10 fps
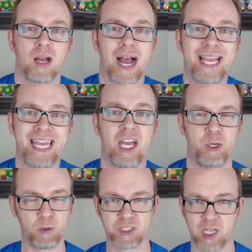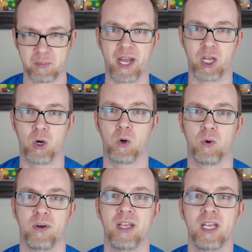I can't do this on my
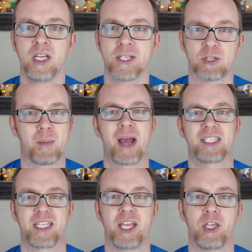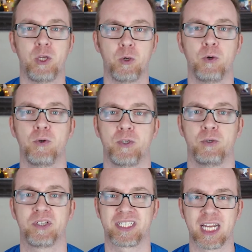own, so I'm asking you
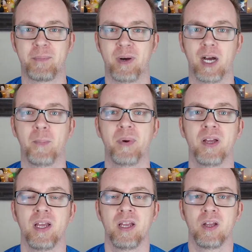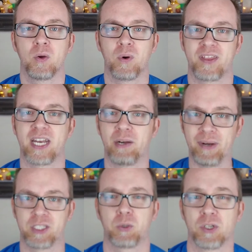to step up with any
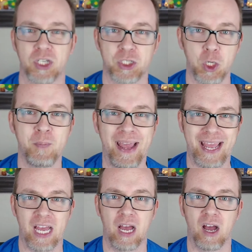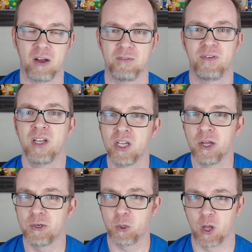resources you may have
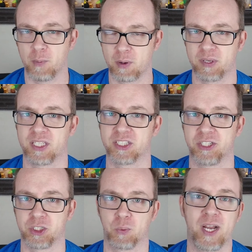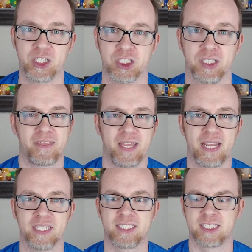to help me with this situation. I think
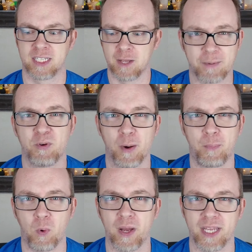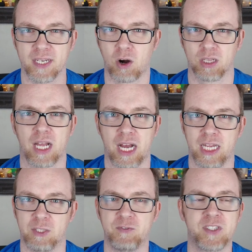it's come to a point in our
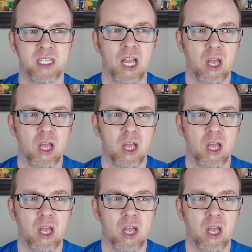lives